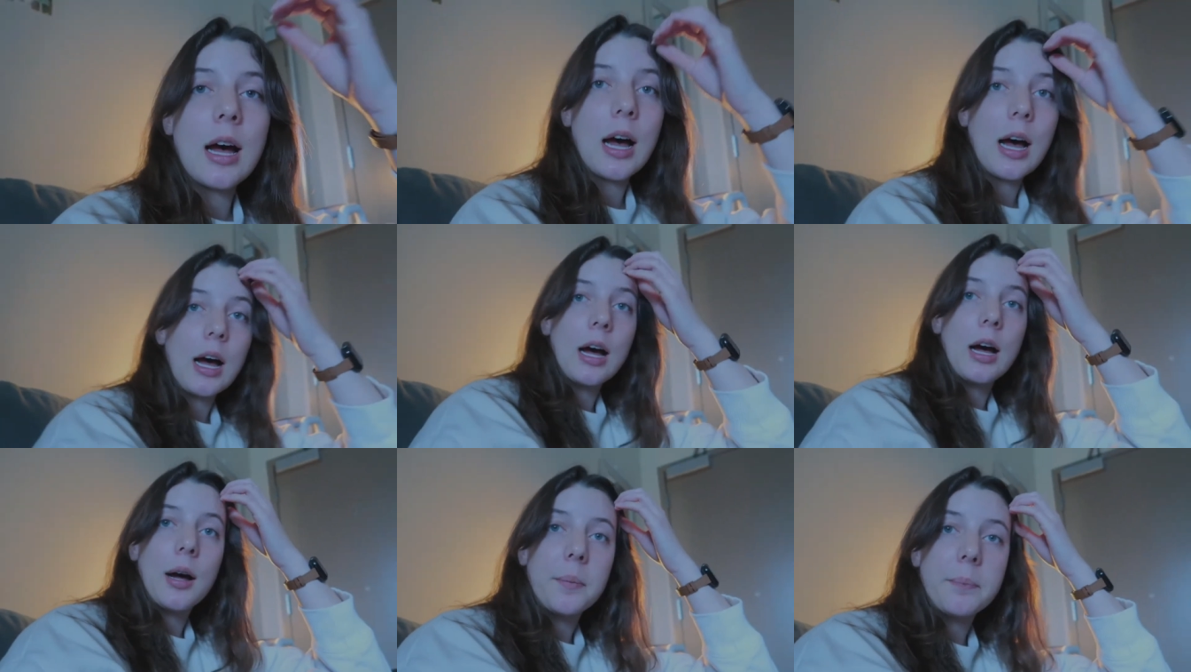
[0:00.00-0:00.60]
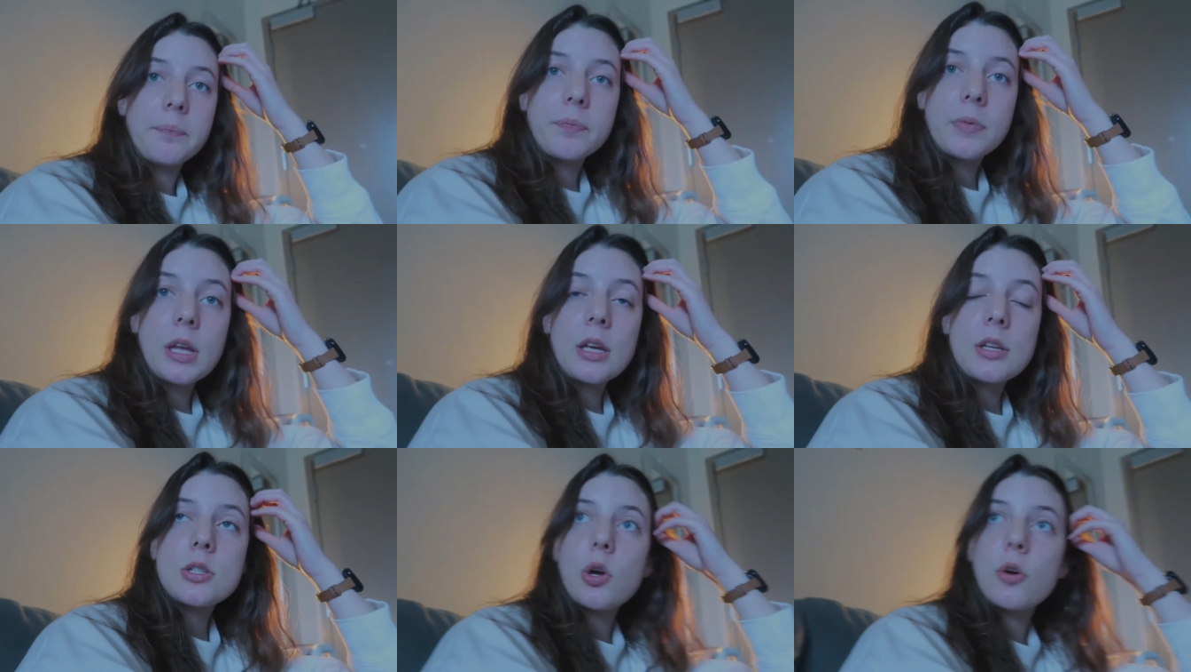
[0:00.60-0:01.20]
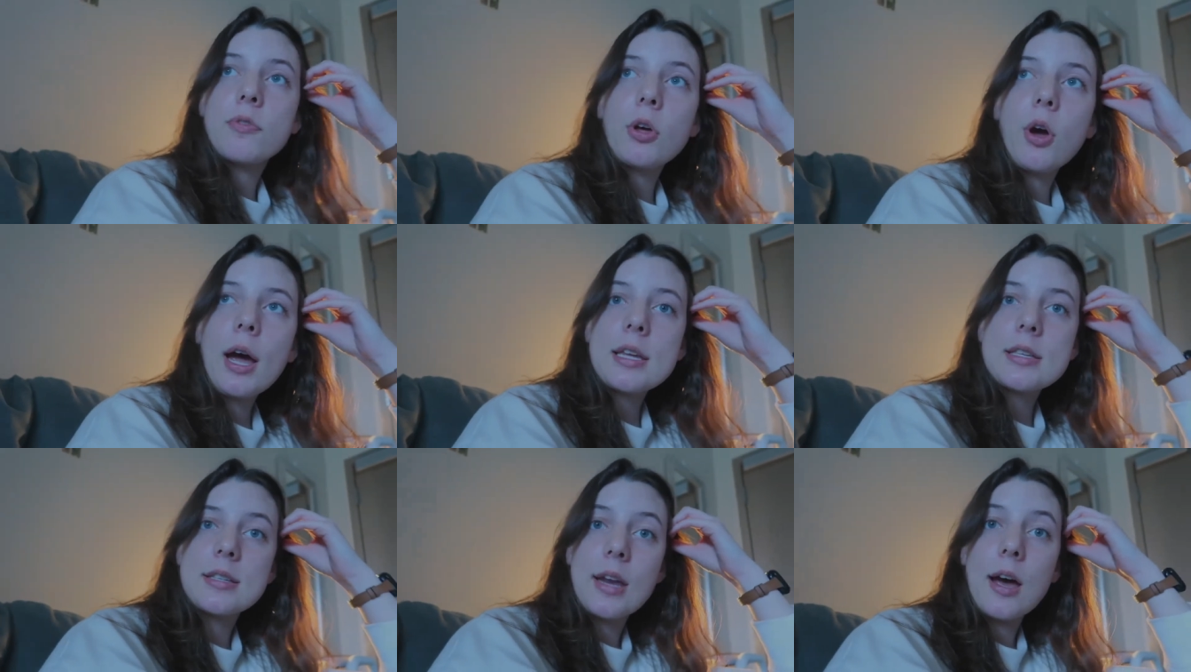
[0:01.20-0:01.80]
Um, so if you
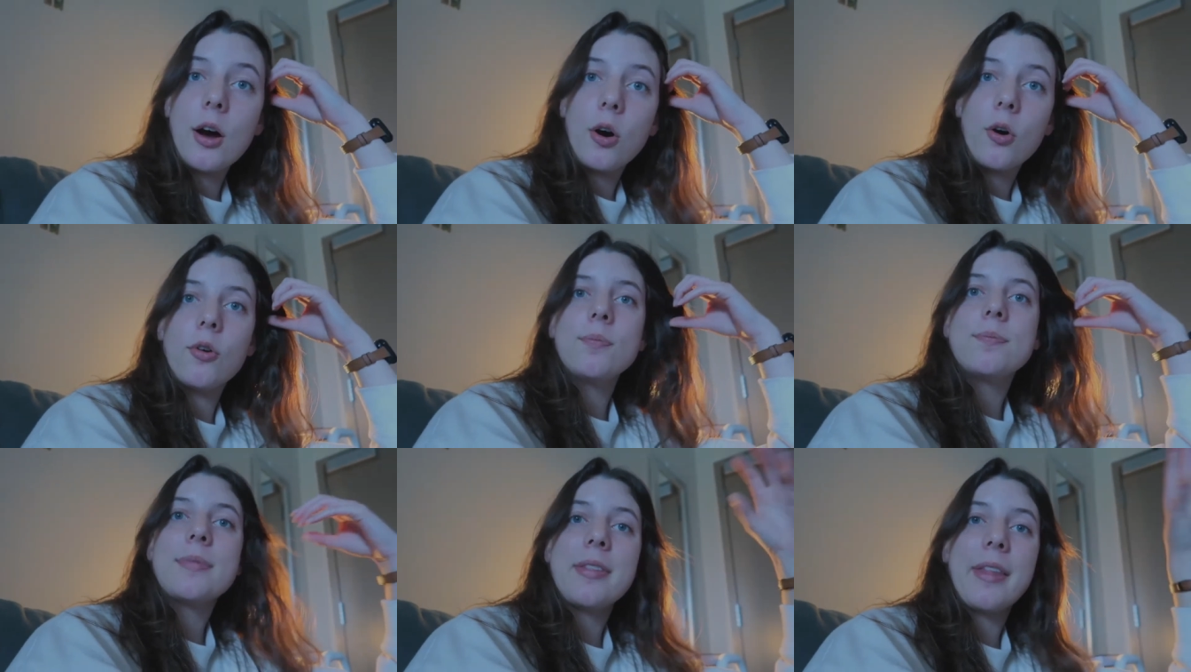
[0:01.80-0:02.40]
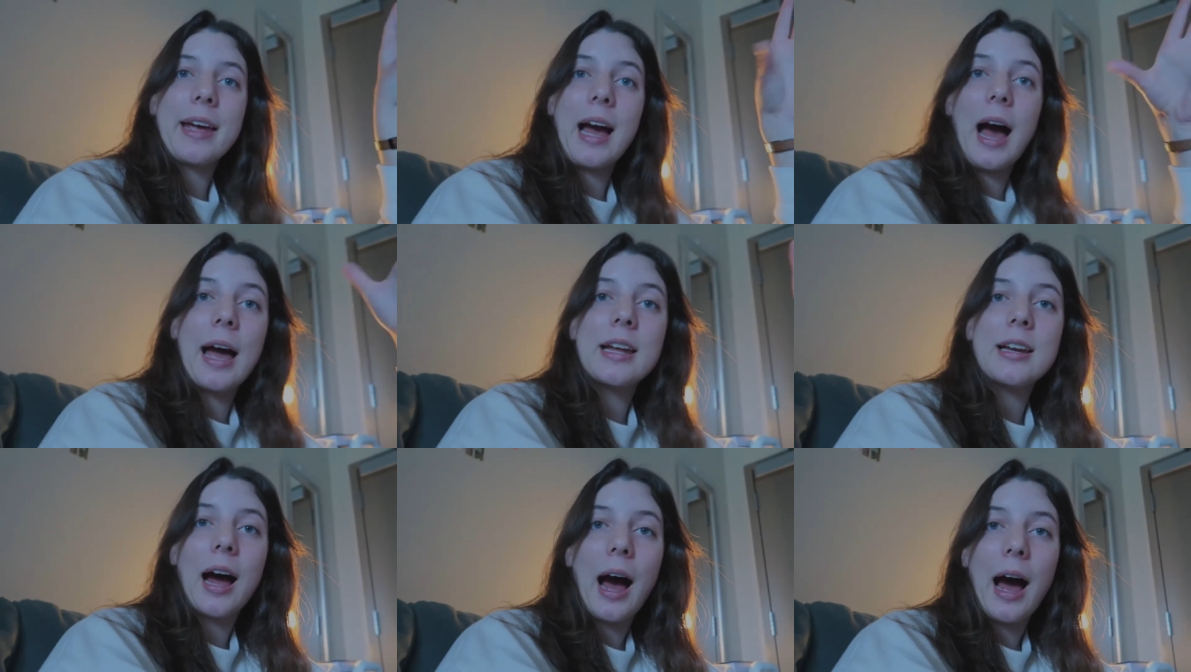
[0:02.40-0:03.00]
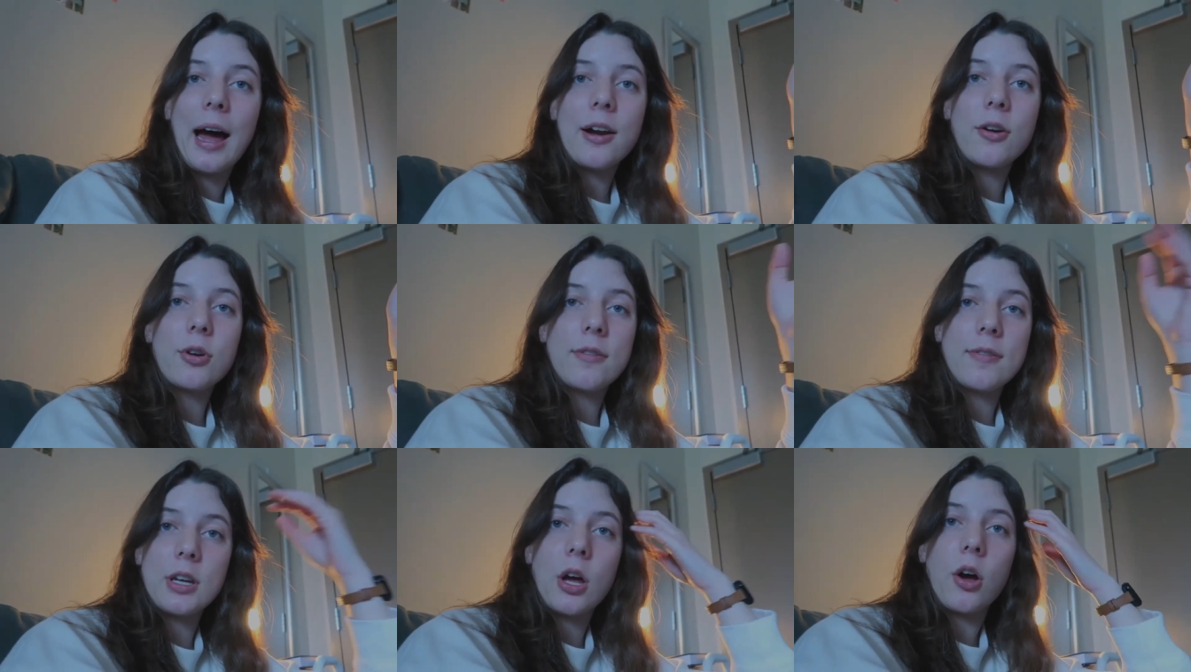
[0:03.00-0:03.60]
guys know, like I, I don't
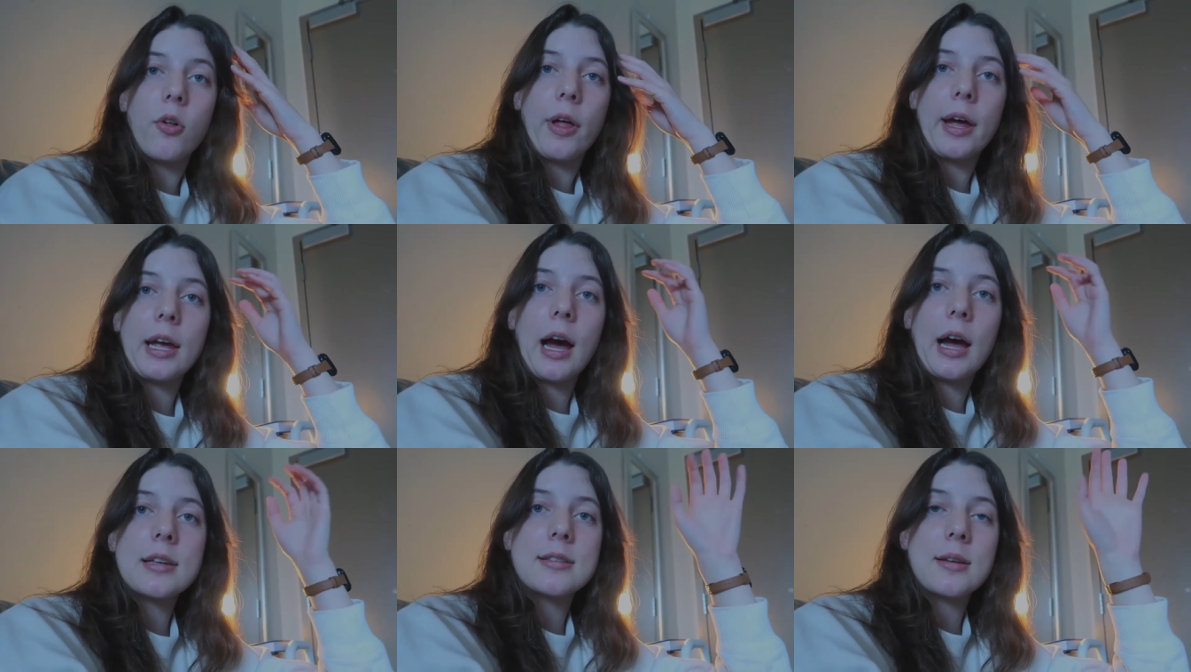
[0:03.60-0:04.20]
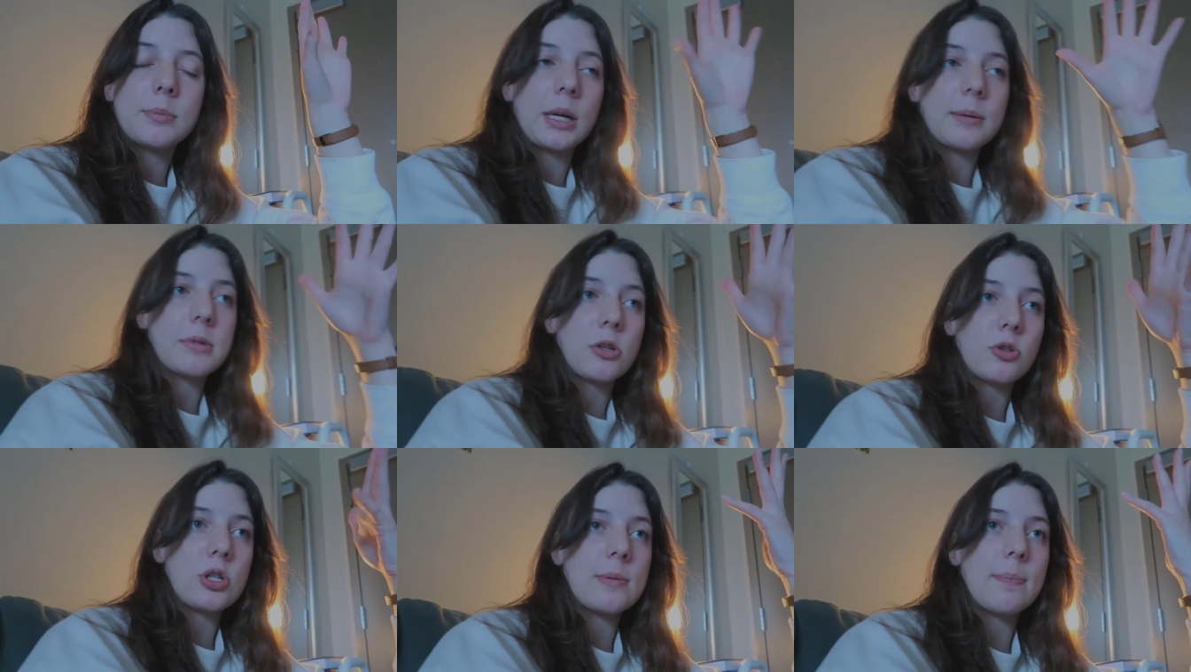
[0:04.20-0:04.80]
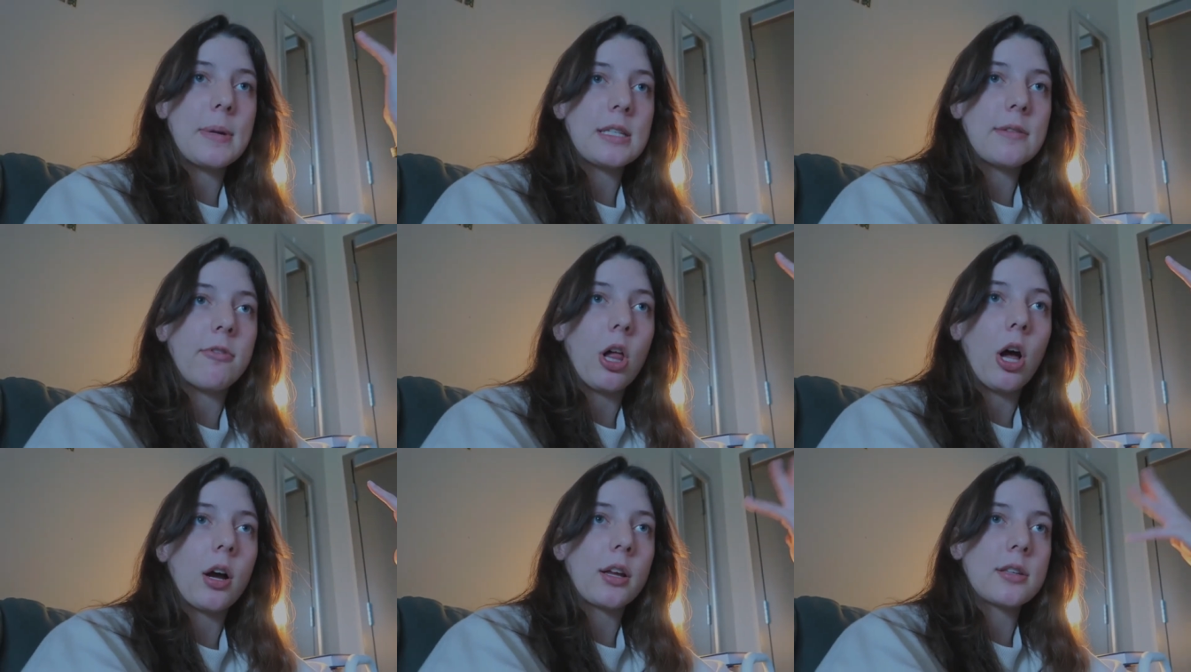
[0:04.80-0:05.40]
even know, like sometimes I'll just miss
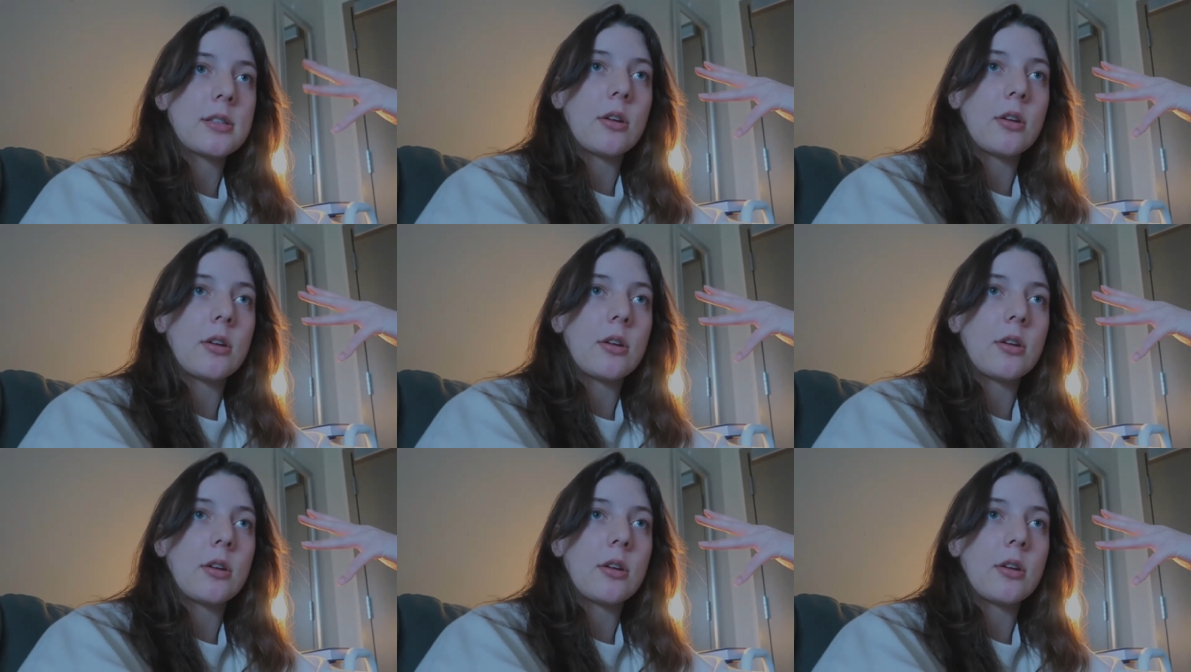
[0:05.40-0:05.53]
vlogs.